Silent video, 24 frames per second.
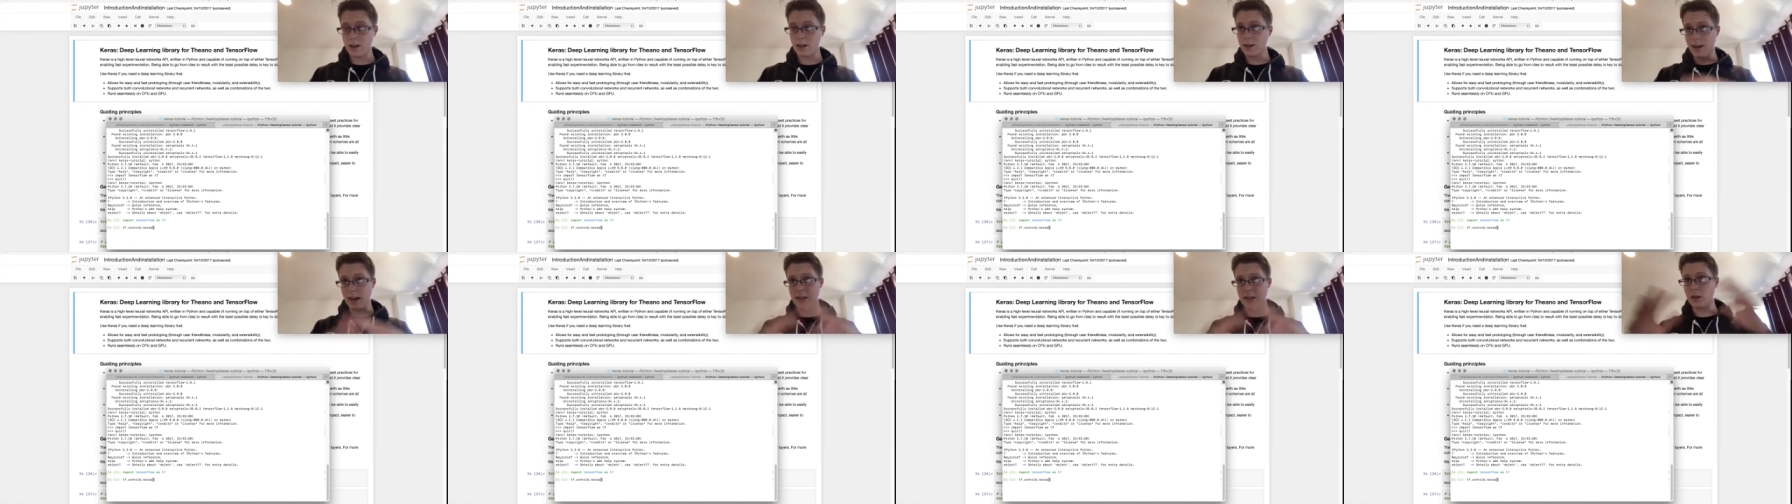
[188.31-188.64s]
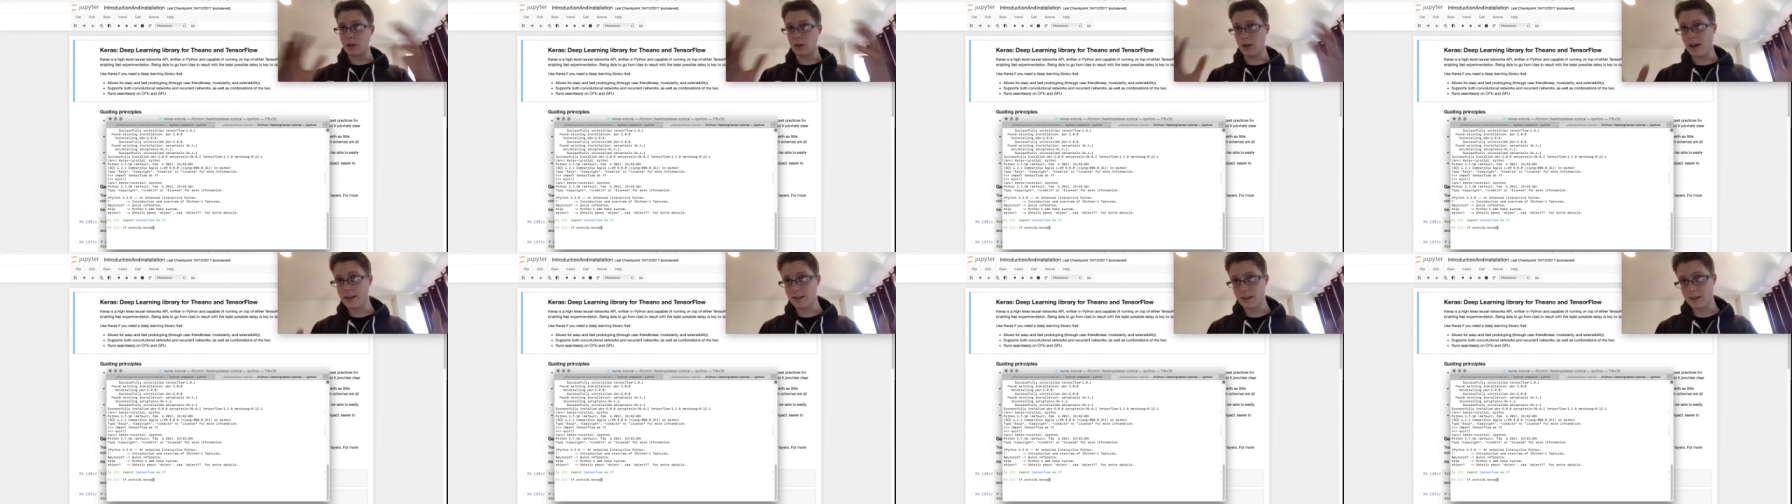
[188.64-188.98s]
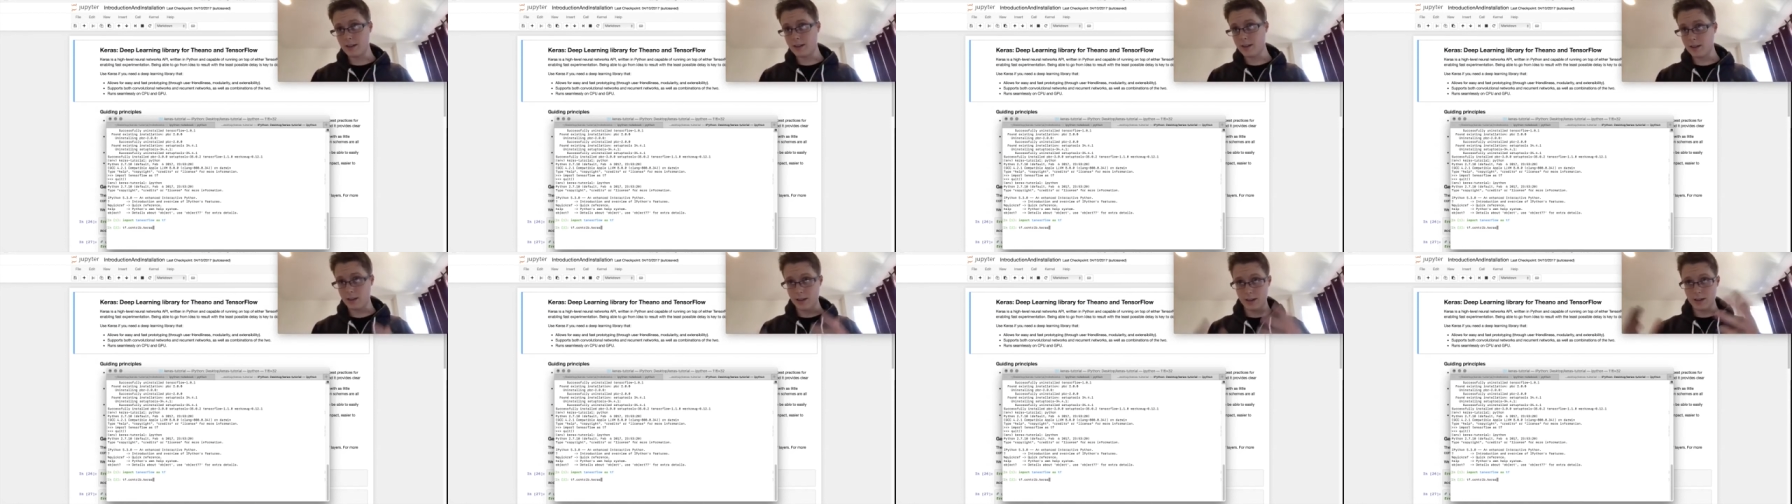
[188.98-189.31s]
internet
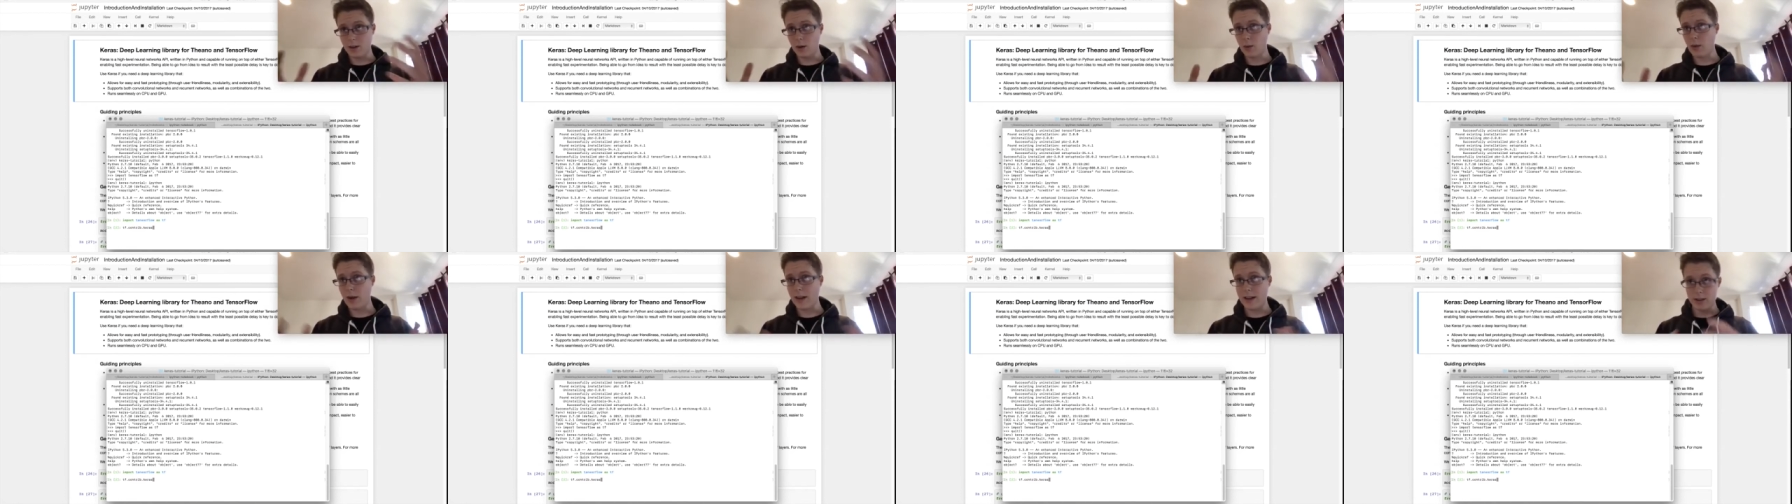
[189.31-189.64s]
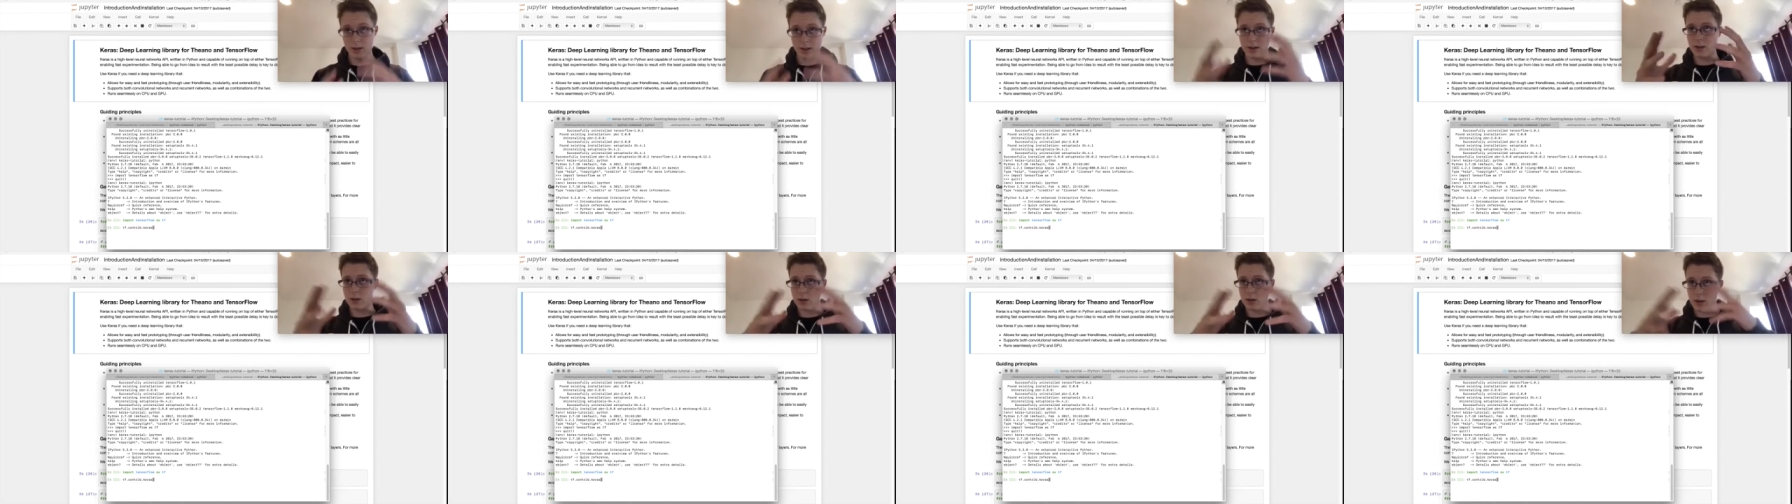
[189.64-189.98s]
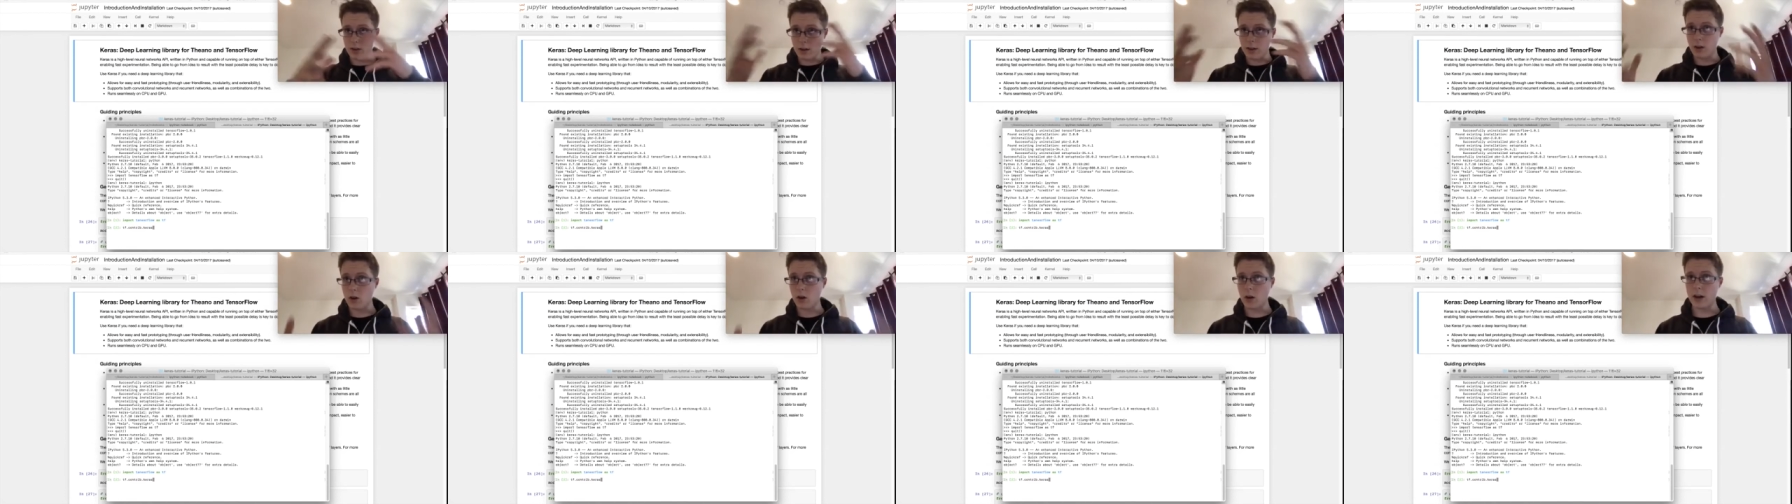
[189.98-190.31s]
in, in, a way. It's, it's
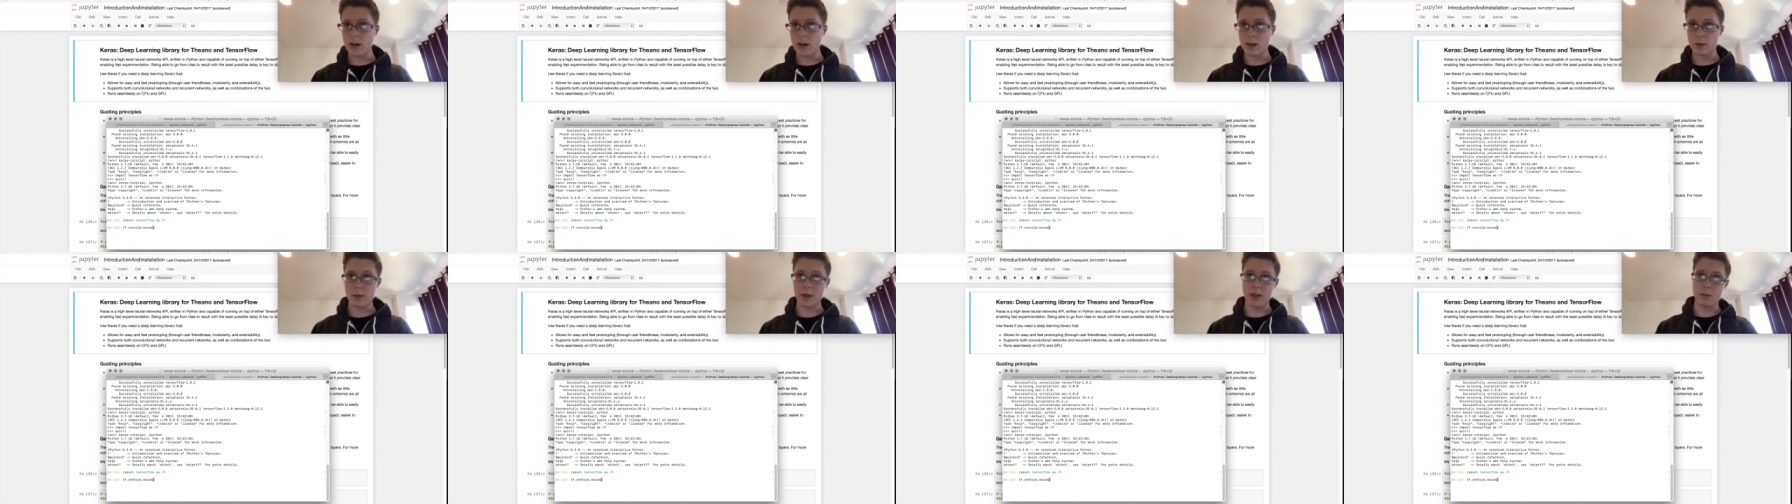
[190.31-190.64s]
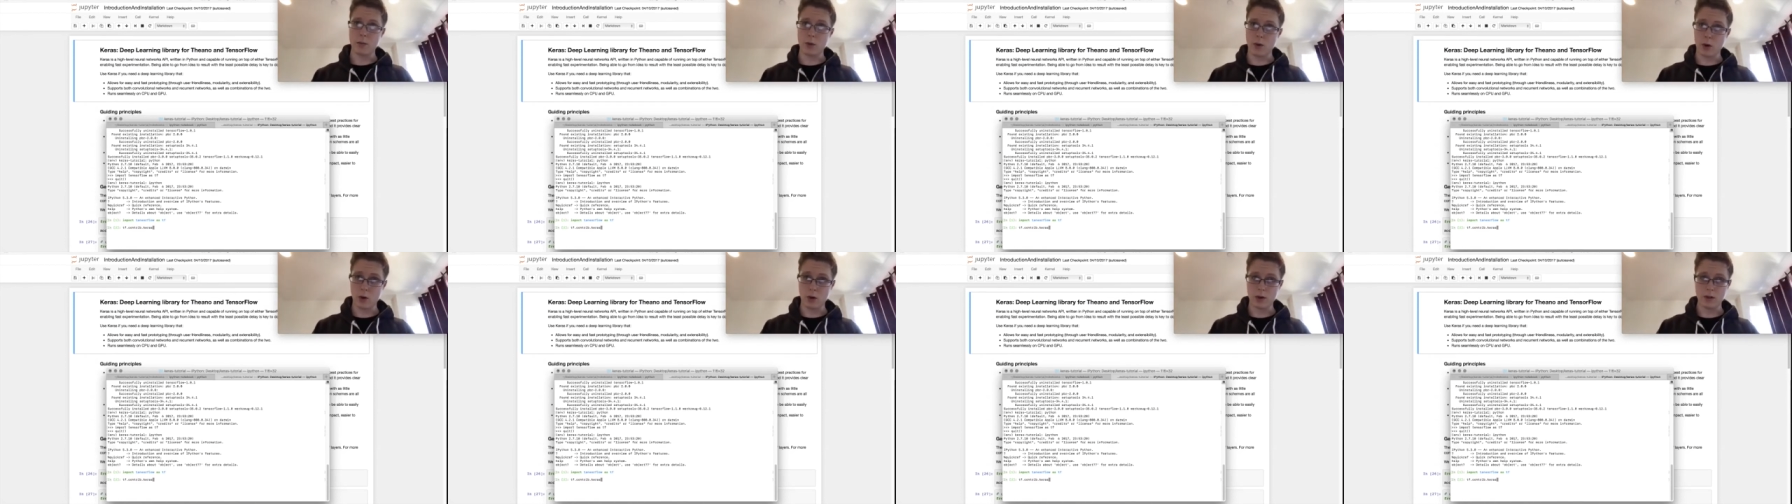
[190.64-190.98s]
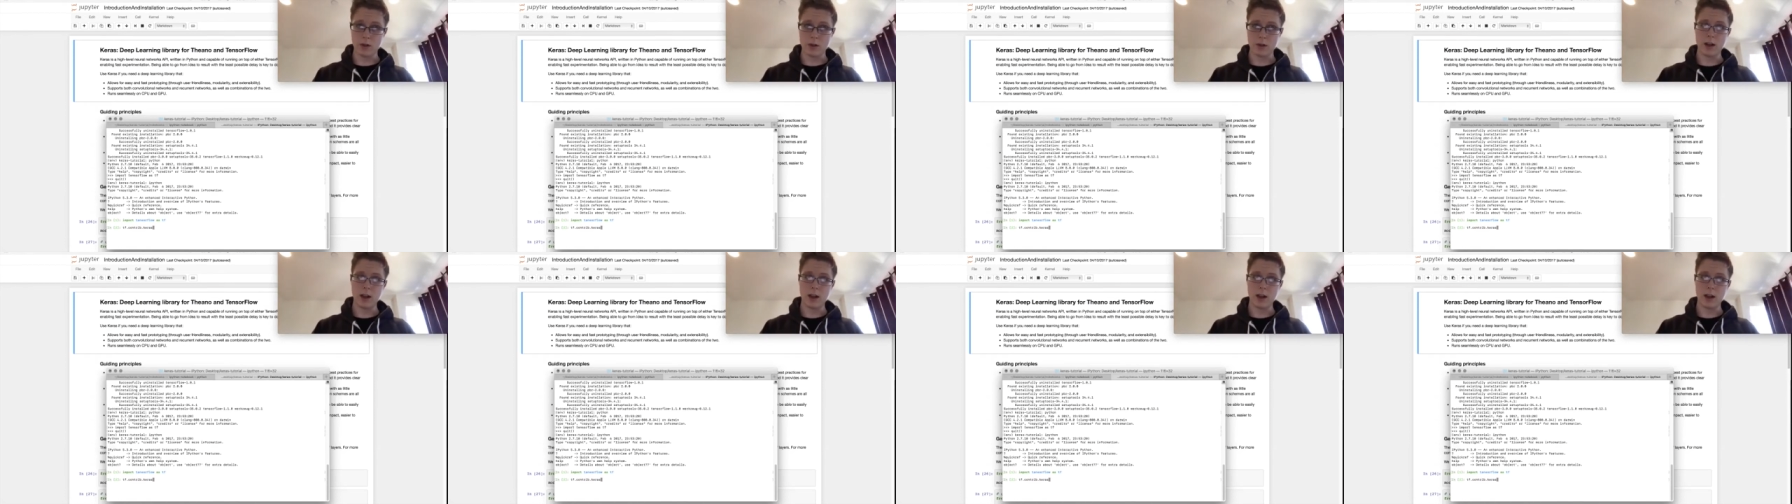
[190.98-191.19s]
incredibly important.